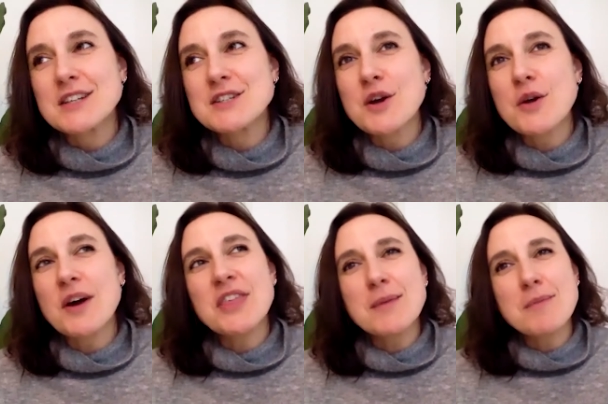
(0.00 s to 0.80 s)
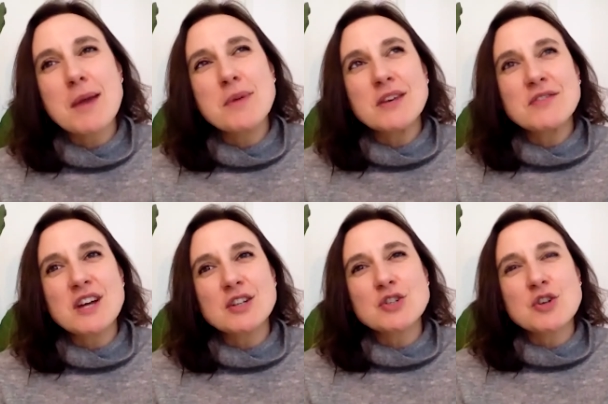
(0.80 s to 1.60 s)
So I think maybe you've
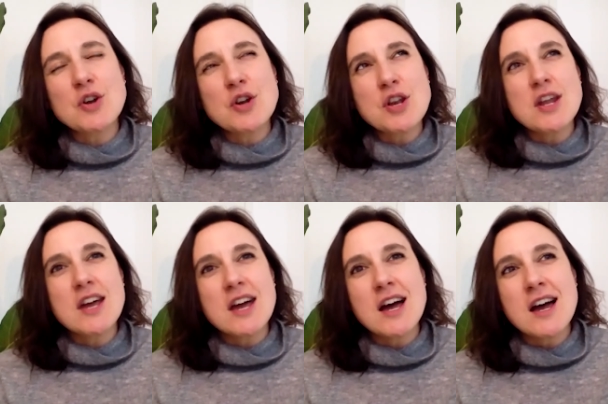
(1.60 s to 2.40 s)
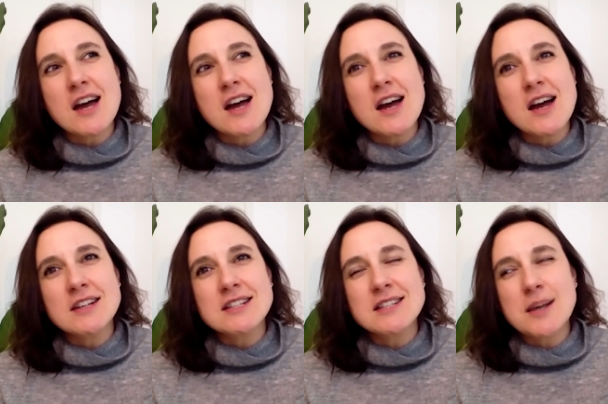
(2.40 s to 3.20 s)
touched on uh,
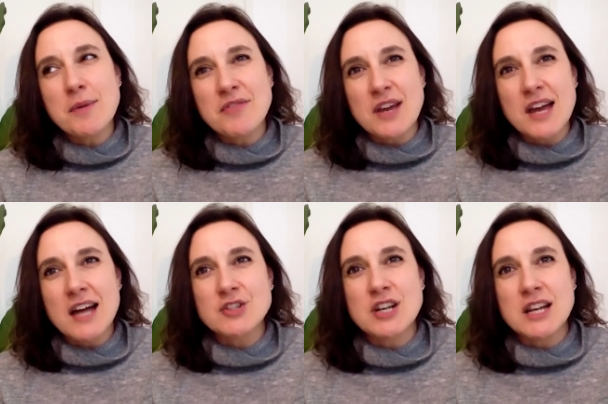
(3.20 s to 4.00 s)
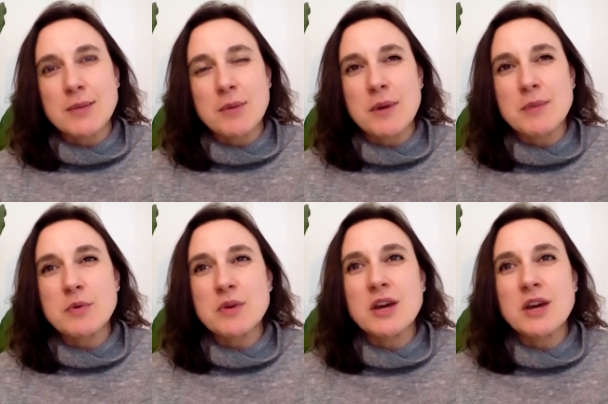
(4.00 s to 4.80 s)
some of it actually, but maybe
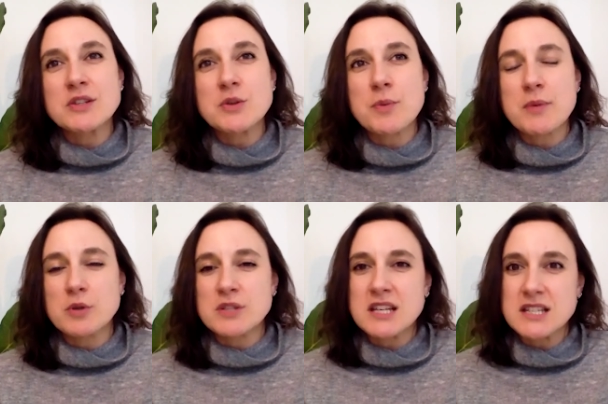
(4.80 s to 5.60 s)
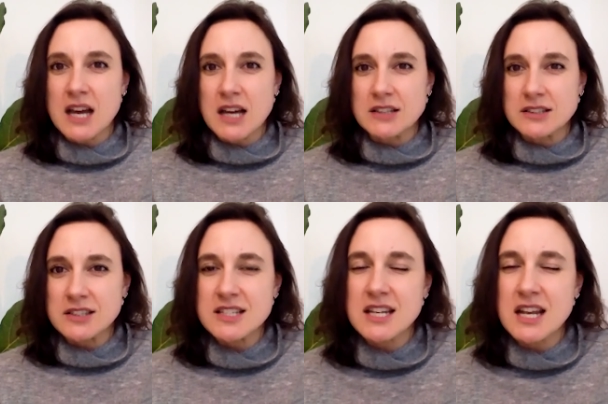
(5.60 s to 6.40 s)
we could go into a bit more detail
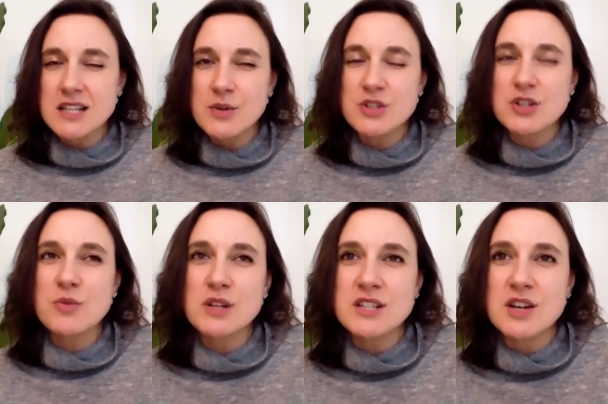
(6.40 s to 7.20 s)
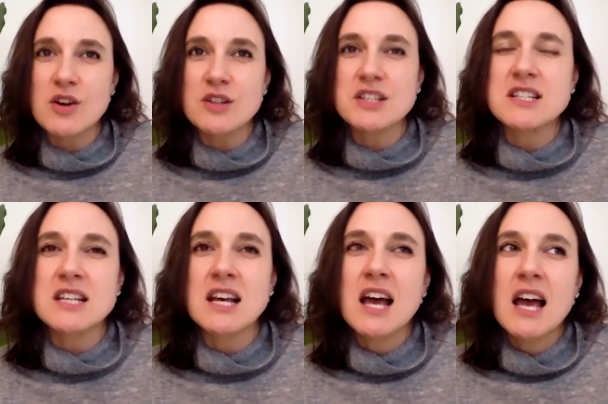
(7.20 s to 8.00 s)
because the next question I wanted to ask is
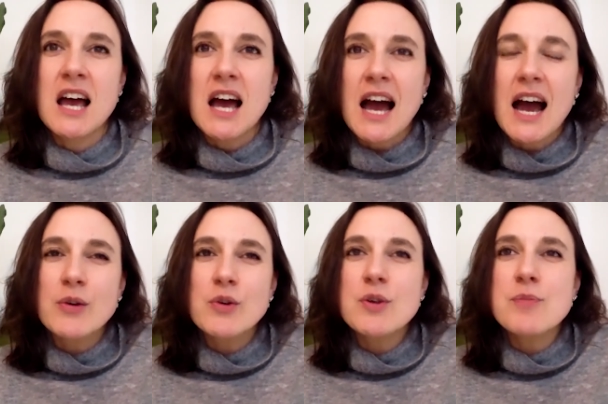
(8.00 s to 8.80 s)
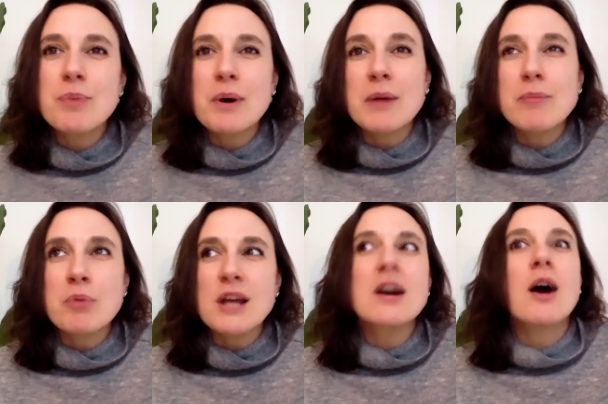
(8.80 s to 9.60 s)
how you can b-
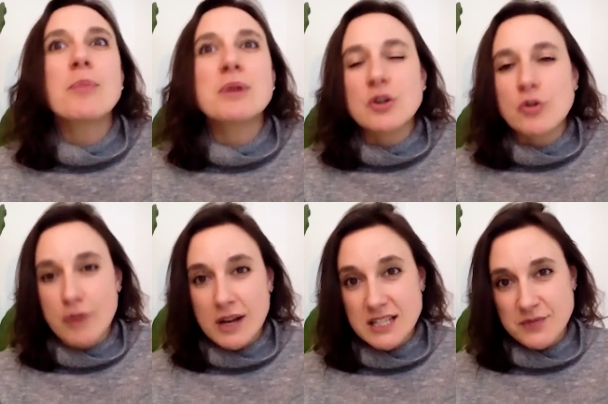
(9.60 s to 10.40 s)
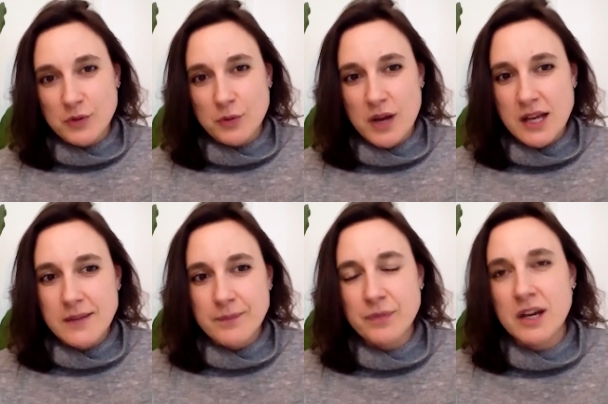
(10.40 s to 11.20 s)
break up in a graceful
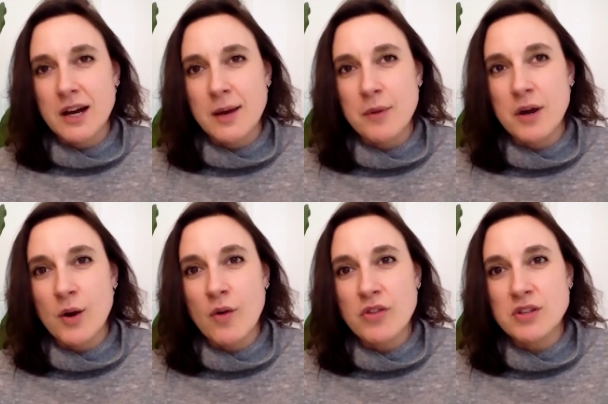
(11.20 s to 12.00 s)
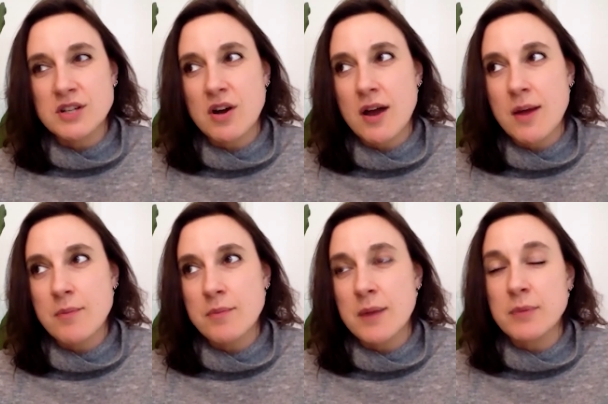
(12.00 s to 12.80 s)
way. Um, mm. A hmm. lot of the
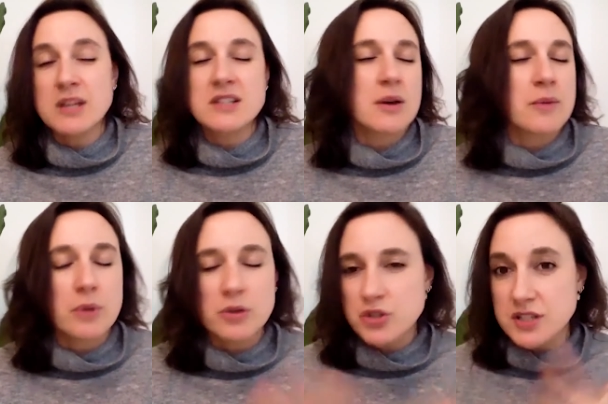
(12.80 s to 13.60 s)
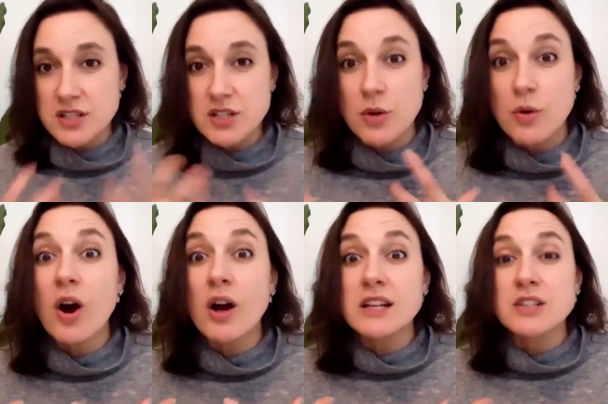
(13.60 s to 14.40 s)
time, and because the emotions are so
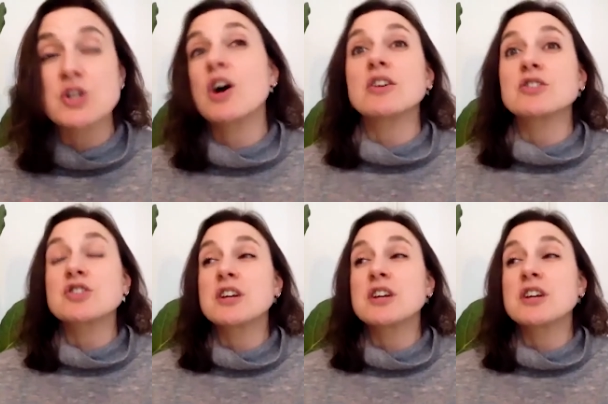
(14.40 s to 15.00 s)
highly charged,